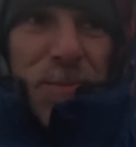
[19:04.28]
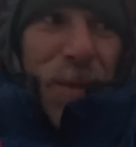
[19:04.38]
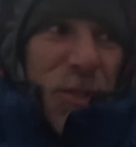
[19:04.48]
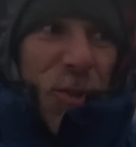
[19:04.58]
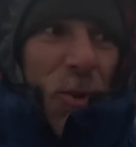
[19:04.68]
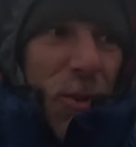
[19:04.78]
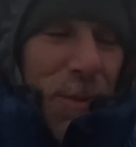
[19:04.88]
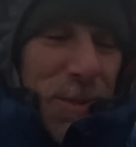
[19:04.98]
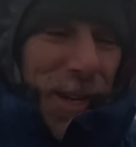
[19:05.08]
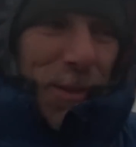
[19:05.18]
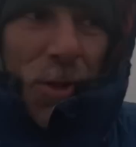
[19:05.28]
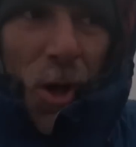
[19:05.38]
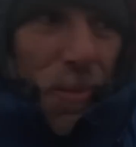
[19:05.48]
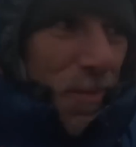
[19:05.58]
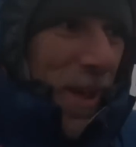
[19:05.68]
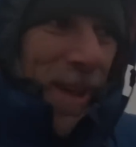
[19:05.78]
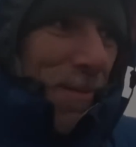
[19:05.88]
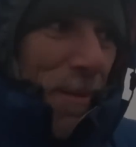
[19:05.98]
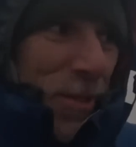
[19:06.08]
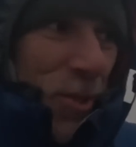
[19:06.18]
my shoulder, I was in a lot of pain
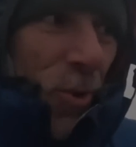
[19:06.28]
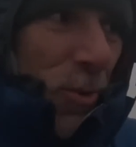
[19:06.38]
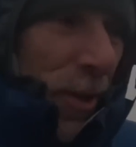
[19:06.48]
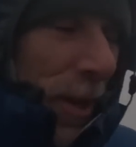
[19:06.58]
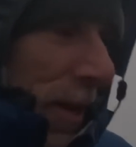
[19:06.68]
with my shoulder,